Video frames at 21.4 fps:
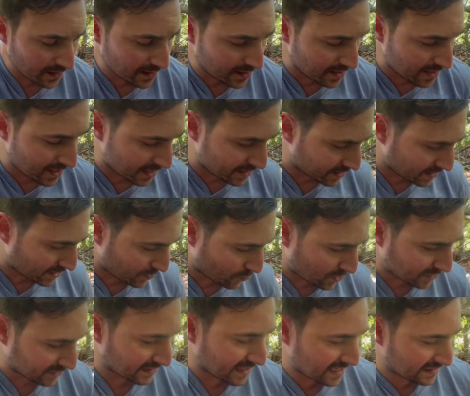And
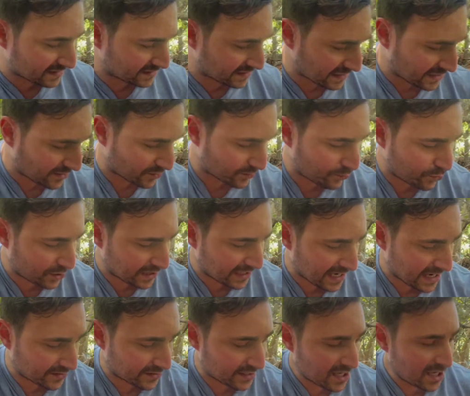one last thing I want to point
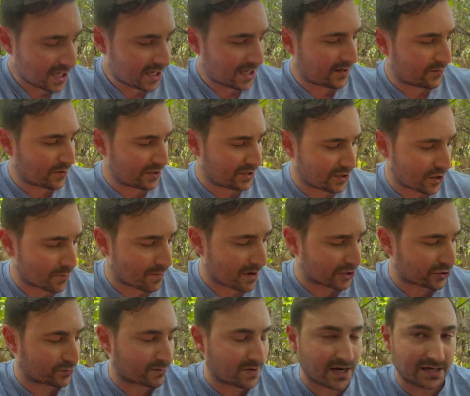out, when you go
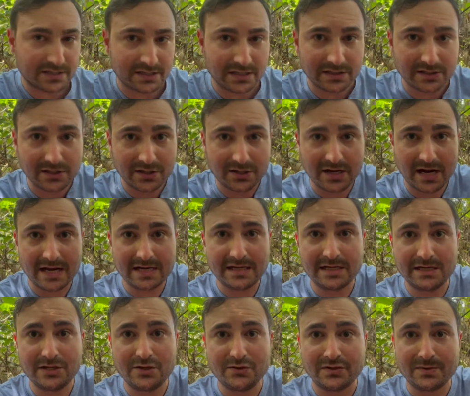mushroom hunting, it's a good idea
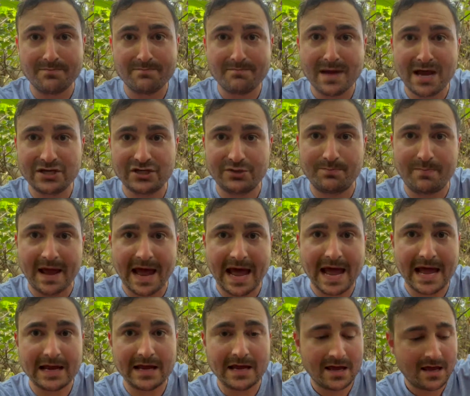to use a mesh
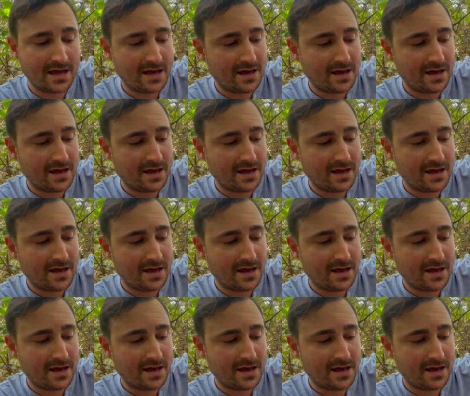bag.